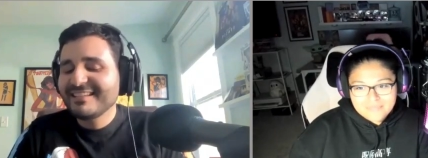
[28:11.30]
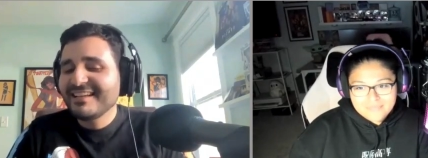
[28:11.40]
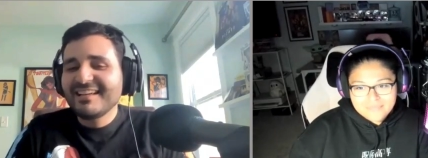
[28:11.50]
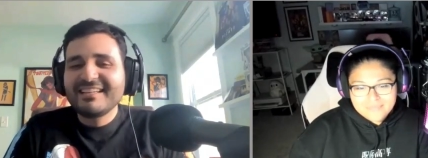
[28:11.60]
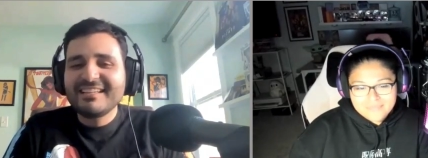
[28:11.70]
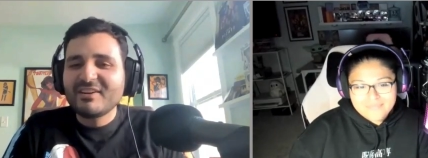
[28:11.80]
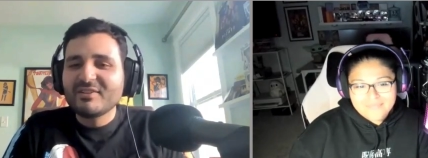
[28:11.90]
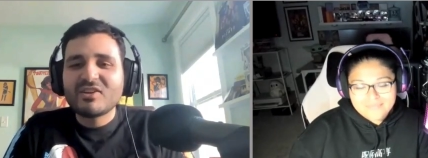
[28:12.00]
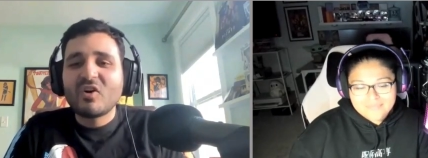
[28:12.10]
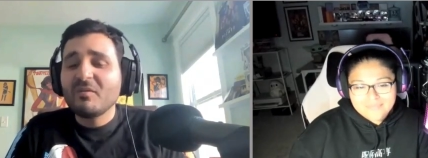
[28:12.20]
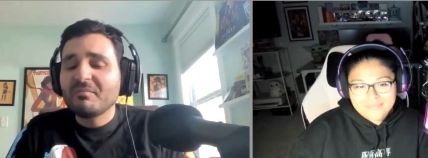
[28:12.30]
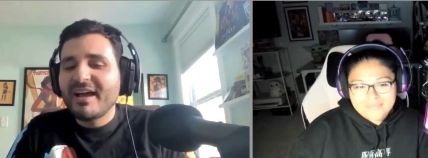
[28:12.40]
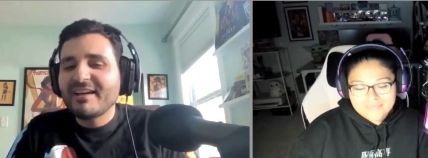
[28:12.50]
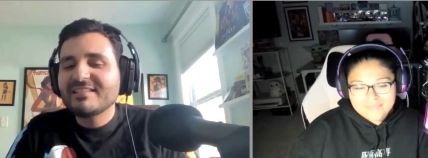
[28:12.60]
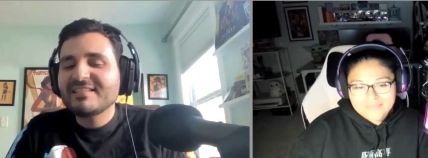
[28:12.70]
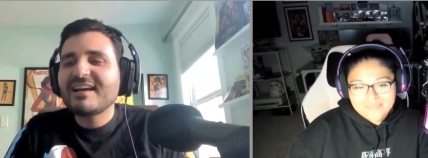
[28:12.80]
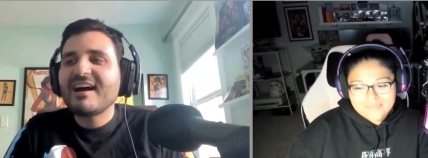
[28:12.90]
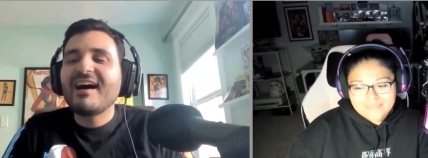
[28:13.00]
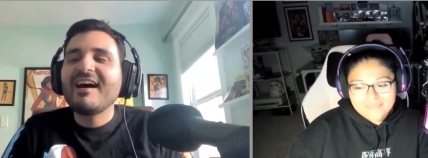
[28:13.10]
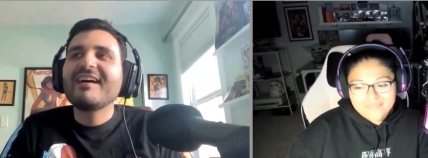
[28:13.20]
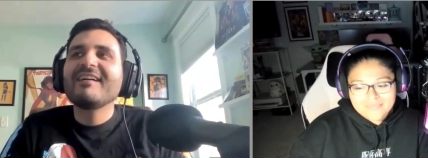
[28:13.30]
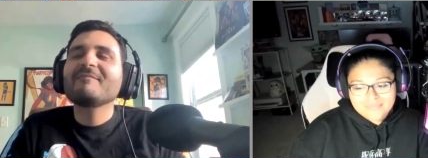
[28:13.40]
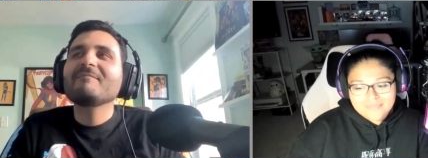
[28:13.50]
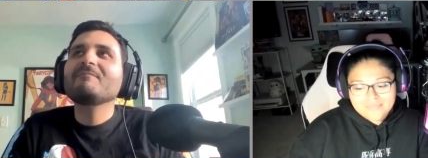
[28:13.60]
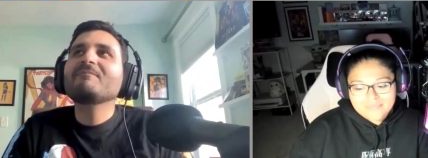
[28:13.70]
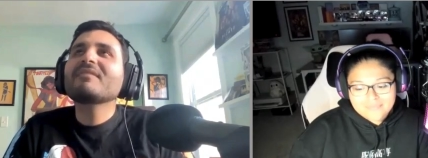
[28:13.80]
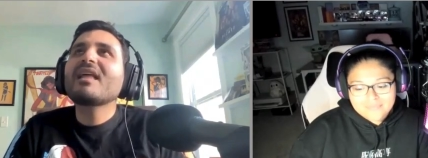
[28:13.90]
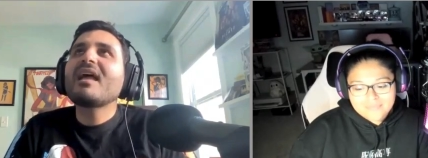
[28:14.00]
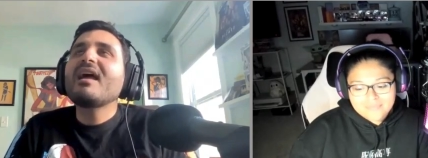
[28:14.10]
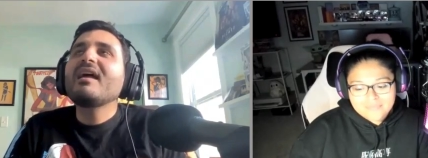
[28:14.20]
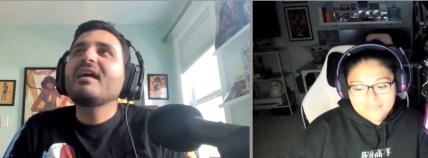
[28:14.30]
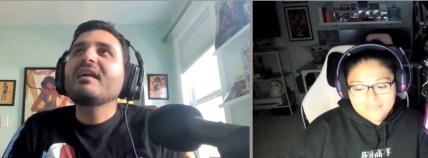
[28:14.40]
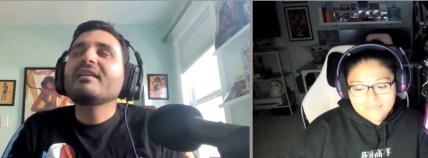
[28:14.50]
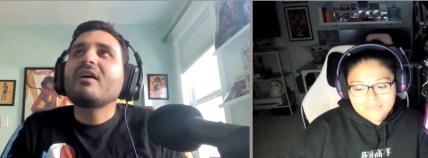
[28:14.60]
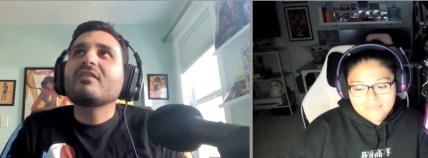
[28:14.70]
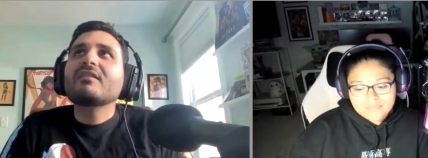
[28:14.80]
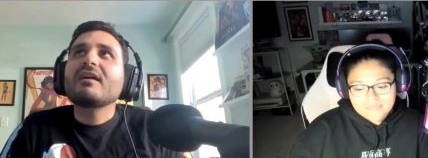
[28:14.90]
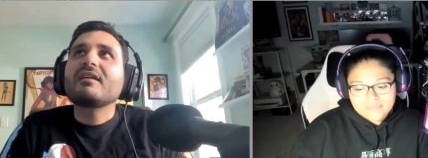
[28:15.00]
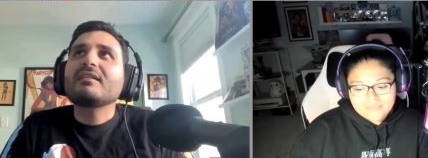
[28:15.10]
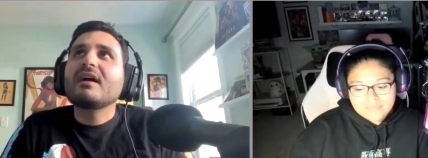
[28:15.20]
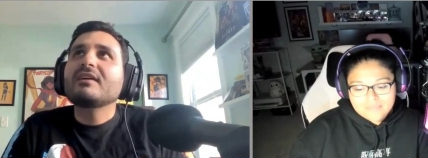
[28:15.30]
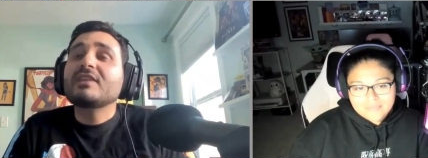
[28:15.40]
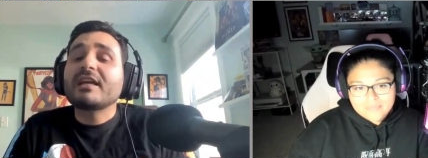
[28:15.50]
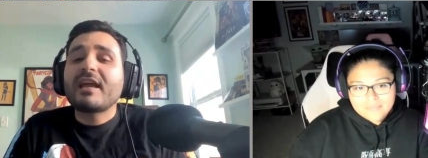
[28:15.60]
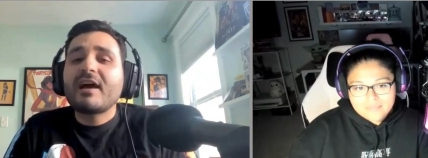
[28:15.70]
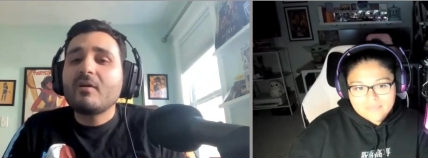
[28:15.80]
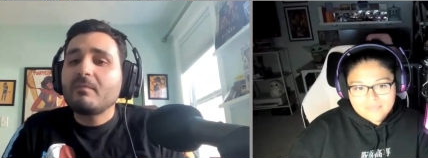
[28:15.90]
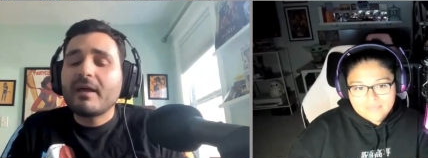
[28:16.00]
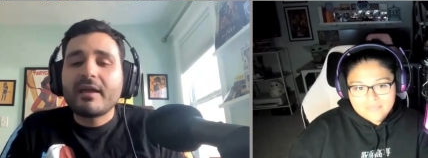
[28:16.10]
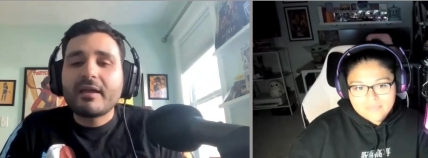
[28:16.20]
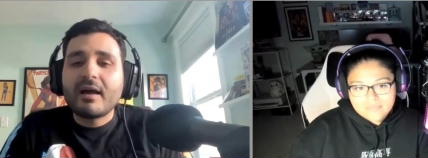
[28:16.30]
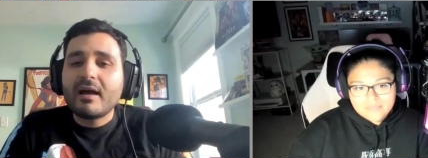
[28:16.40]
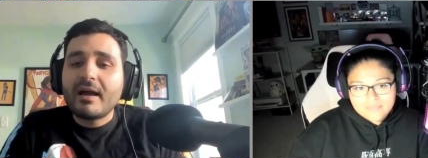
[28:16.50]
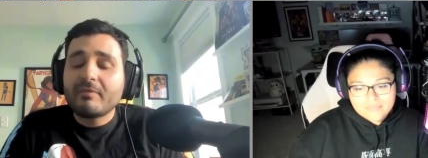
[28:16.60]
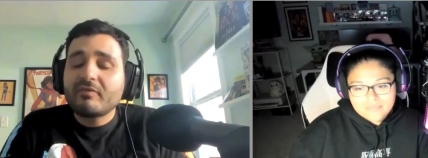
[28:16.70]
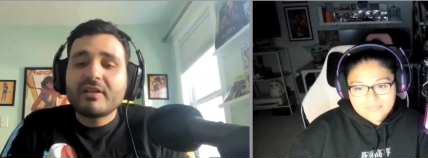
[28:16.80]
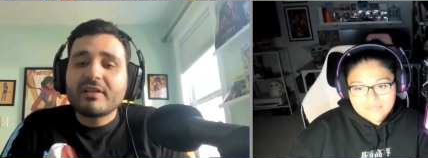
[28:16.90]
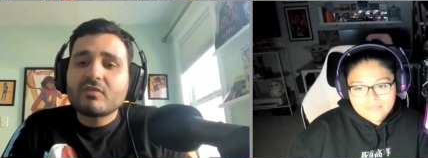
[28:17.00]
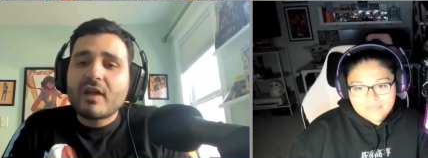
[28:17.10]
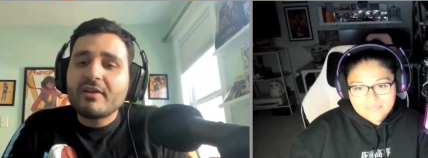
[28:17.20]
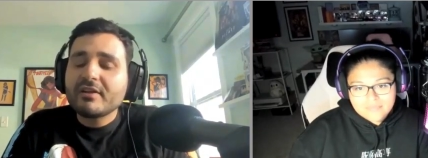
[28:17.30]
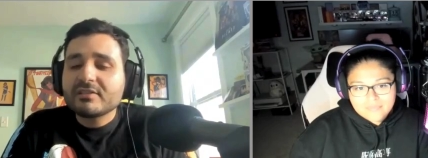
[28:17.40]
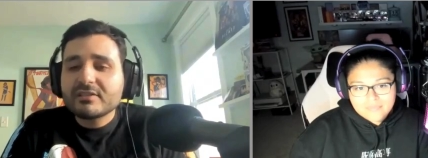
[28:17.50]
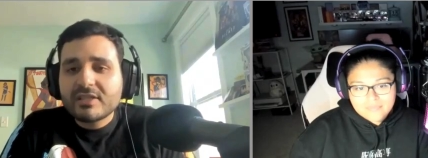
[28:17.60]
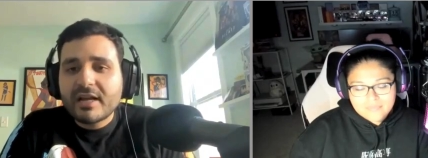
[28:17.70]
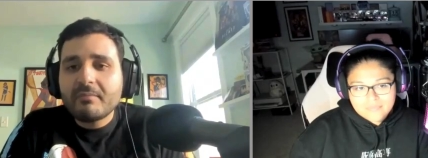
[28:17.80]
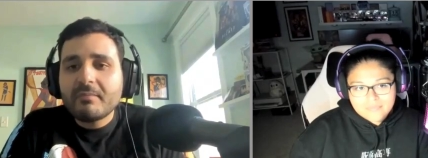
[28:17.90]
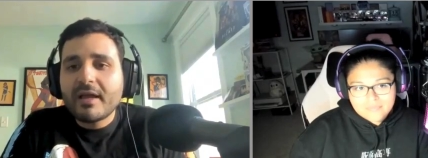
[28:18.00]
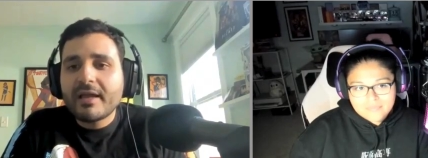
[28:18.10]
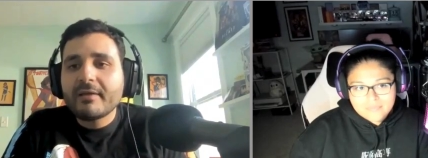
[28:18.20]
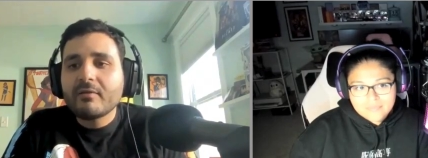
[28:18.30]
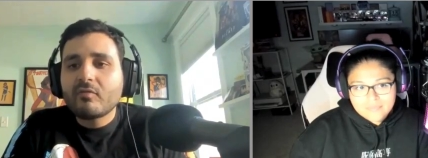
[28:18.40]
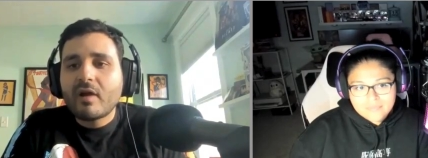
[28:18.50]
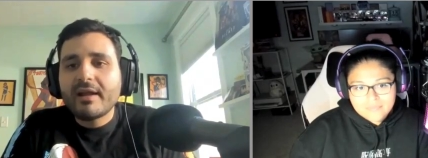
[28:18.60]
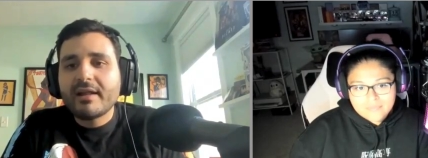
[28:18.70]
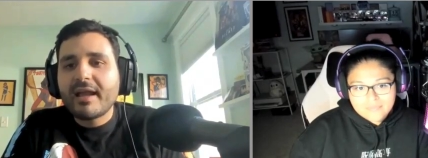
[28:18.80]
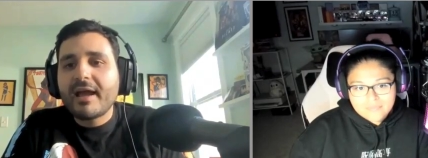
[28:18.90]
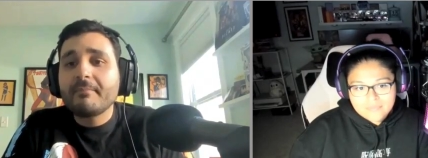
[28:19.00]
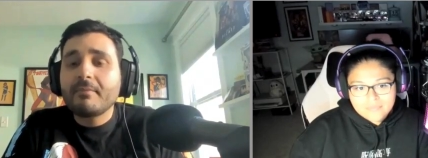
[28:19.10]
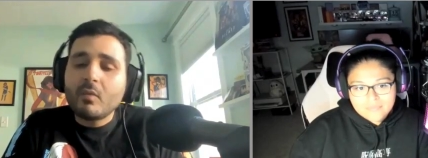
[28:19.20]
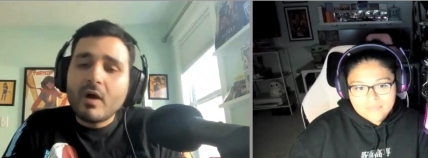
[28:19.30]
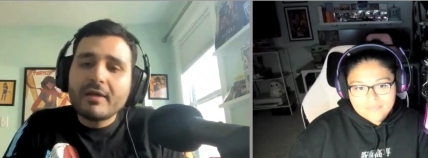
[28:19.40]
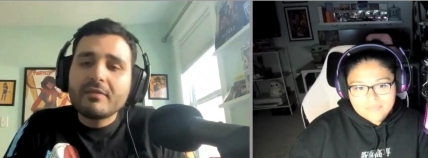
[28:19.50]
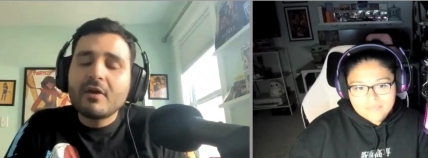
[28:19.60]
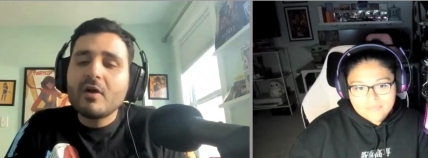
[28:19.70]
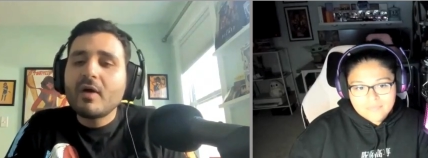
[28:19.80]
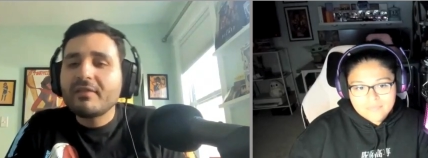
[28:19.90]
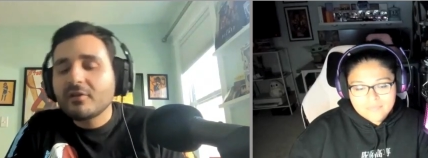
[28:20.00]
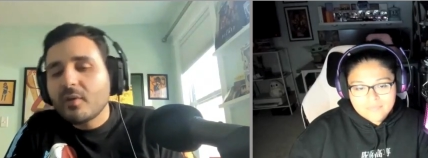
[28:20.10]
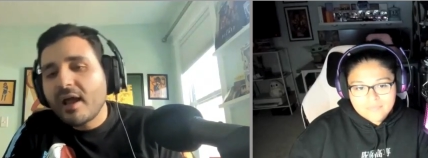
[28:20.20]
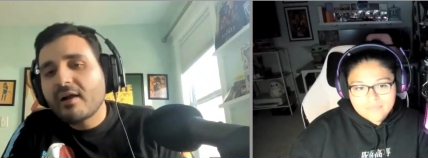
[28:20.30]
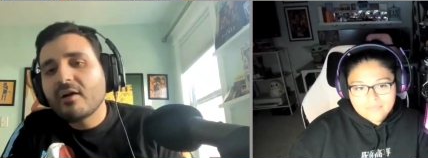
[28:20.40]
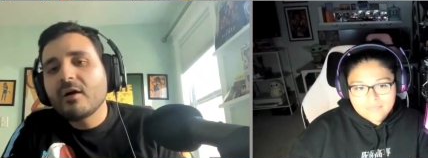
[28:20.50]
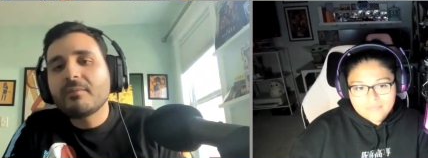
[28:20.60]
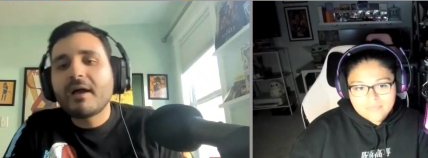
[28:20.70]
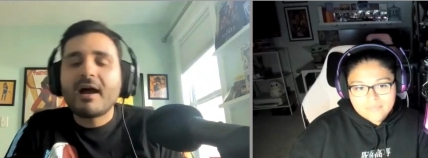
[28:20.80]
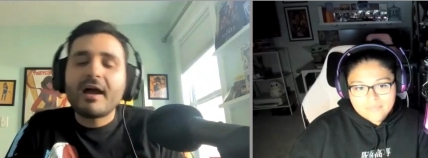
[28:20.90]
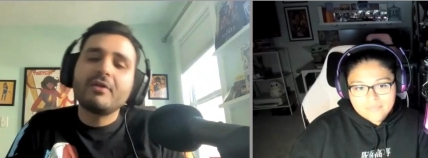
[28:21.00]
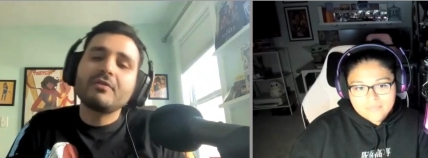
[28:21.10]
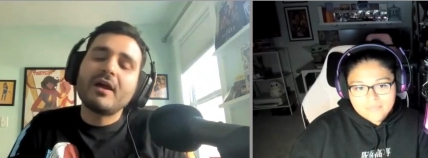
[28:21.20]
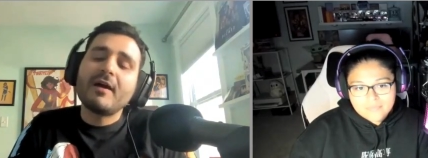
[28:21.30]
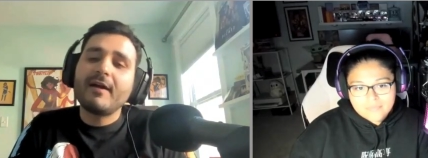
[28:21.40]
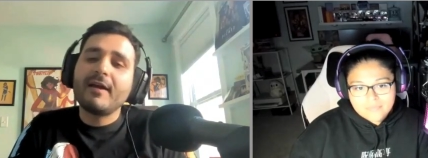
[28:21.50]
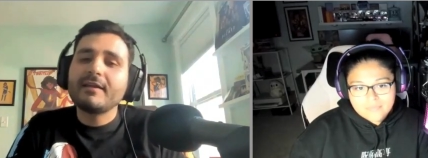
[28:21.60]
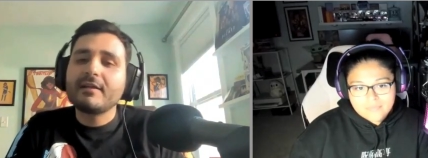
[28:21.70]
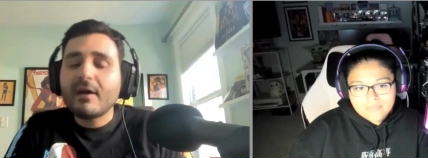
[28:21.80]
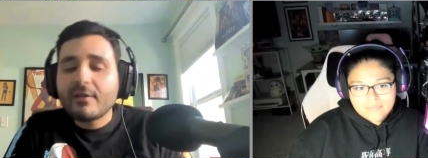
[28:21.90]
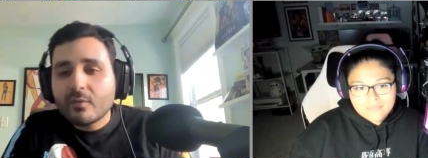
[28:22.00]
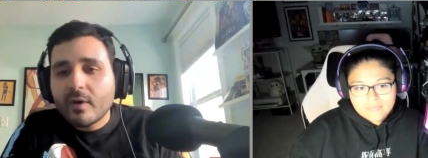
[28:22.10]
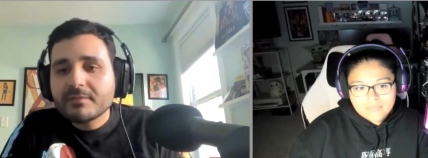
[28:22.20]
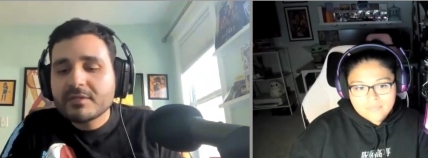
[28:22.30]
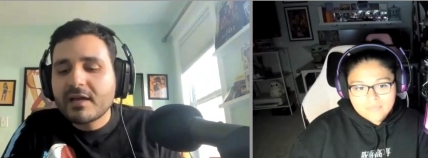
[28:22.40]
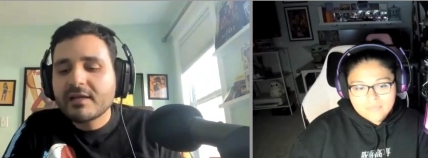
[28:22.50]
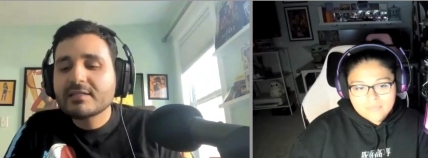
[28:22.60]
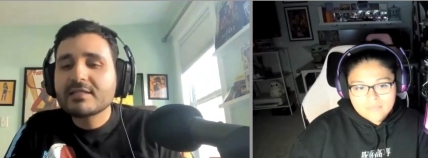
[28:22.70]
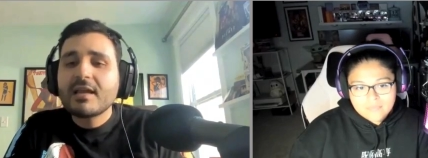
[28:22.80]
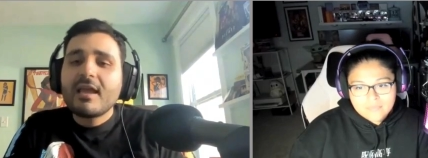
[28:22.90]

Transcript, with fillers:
Speaker 1: you know, it's all a mess. Um, y'all can uh, check out my uh, i'm a freelance writer check out my writing at But Why Tho at the New Arab at io9 and other websites